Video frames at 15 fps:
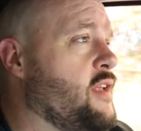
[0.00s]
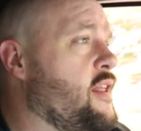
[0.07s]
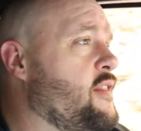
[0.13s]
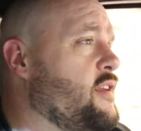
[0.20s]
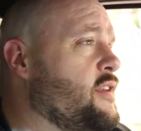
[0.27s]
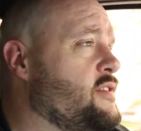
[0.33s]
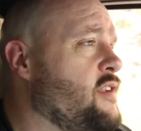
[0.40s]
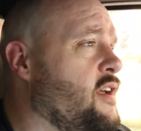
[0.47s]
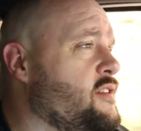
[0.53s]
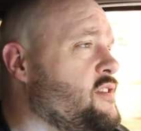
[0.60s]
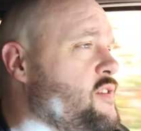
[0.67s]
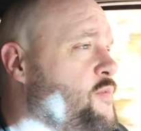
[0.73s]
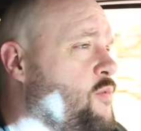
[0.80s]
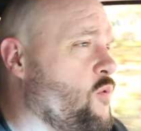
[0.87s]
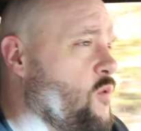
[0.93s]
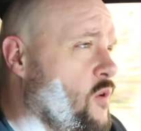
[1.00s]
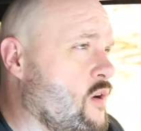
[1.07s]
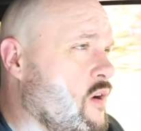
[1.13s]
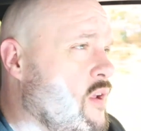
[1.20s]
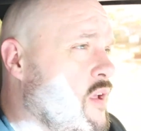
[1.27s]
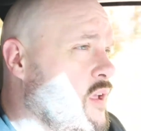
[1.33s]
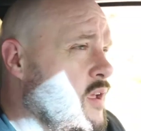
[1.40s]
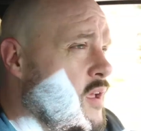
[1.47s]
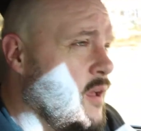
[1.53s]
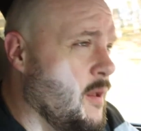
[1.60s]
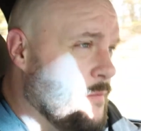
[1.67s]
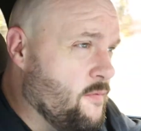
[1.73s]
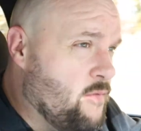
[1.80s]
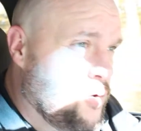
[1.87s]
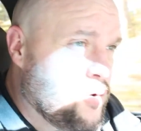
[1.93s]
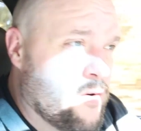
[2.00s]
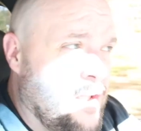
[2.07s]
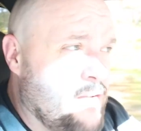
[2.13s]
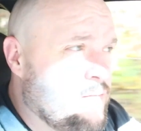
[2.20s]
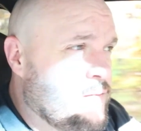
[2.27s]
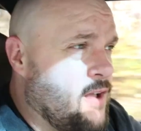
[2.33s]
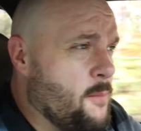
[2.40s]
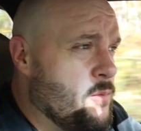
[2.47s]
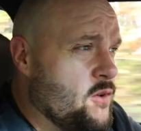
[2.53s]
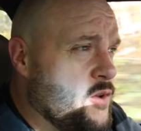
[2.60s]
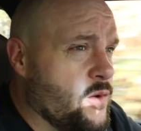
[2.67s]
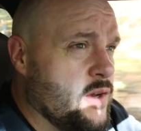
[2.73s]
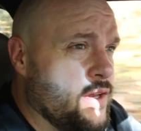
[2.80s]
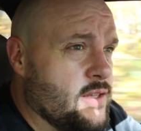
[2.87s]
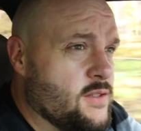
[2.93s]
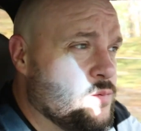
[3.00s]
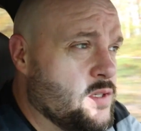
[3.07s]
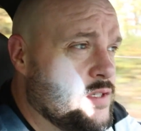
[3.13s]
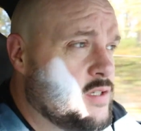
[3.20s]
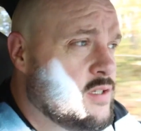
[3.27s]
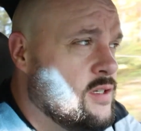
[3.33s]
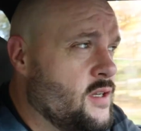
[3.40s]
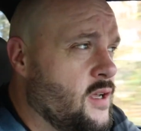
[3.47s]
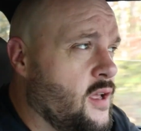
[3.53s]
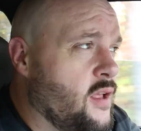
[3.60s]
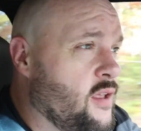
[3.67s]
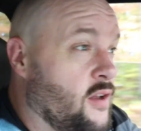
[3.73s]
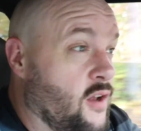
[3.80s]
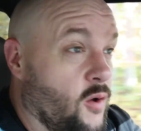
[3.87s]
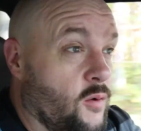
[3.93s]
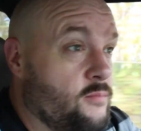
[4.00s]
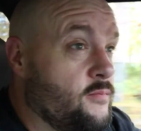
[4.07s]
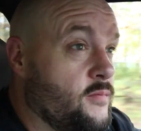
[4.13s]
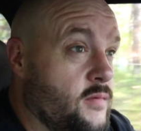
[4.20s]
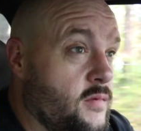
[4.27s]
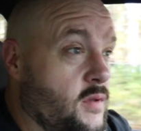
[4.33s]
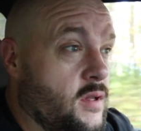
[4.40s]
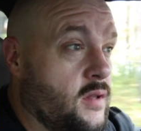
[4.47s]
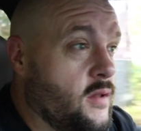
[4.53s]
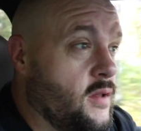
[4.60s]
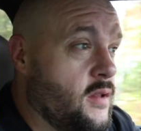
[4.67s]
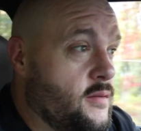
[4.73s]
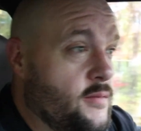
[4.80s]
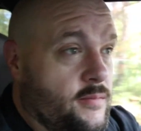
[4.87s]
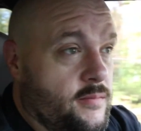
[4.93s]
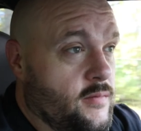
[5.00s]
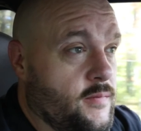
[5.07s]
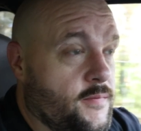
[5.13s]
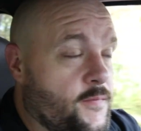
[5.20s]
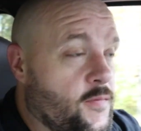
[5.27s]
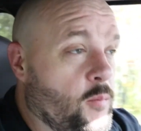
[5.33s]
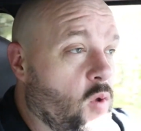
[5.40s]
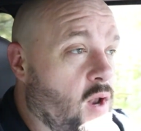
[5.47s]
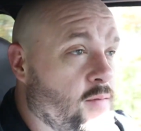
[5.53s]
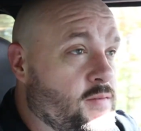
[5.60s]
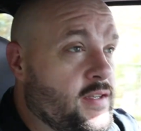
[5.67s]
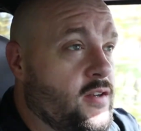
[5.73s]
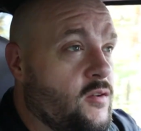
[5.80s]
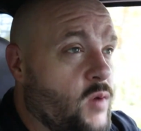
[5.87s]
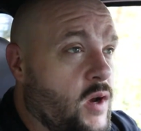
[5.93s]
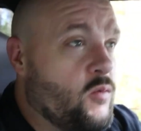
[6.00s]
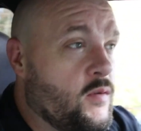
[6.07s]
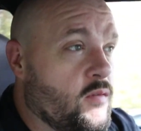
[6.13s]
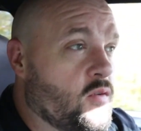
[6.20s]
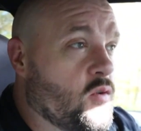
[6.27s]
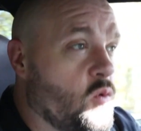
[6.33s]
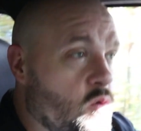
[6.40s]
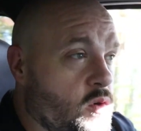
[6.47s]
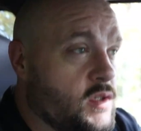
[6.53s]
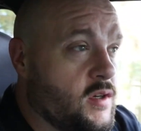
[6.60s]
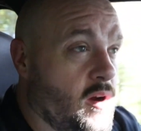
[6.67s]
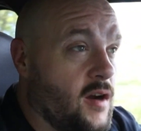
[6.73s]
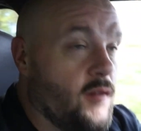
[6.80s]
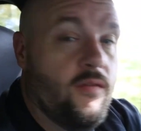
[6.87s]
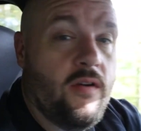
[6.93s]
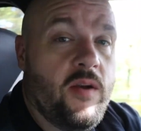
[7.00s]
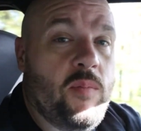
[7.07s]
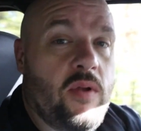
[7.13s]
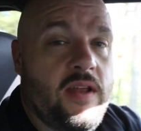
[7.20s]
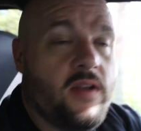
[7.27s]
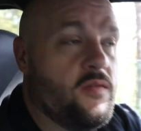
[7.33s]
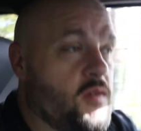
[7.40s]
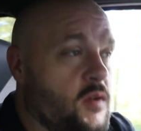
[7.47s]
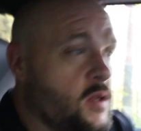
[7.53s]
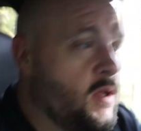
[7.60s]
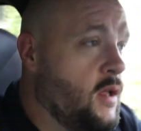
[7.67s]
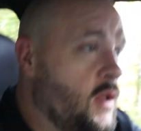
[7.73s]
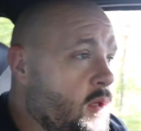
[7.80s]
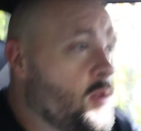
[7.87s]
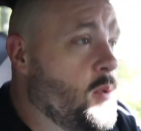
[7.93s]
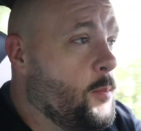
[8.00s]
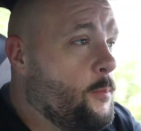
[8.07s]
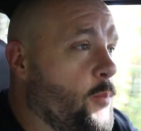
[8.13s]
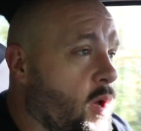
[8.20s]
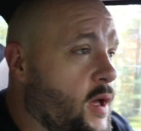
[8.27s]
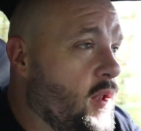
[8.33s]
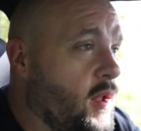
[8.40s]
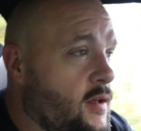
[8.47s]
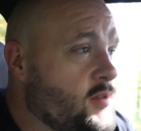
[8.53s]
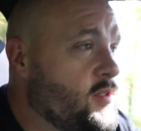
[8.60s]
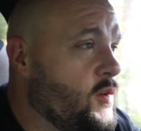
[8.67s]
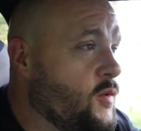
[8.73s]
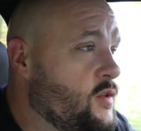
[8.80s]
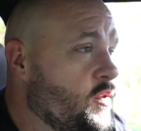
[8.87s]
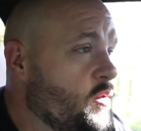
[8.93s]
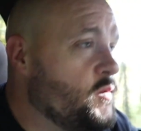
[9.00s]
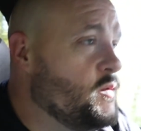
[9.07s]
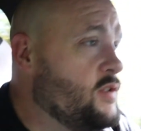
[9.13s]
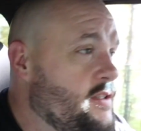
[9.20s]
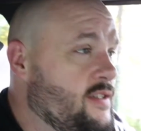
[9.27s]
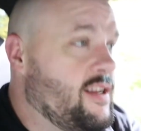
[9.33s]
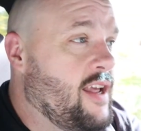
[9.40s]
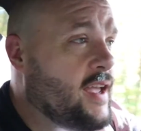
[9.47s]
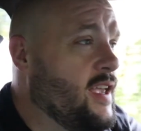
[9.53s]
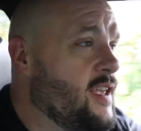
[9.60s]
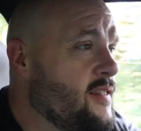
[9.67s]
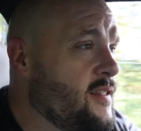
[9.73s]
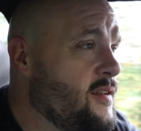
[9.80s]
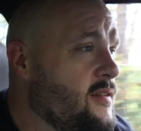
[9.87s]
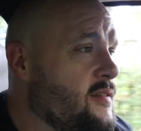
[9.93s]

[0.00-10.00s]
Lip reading: like this, not just for the photographic opportunities, which, you know, from what I've seen in Red River Gorge are very plentiful, but also to just take in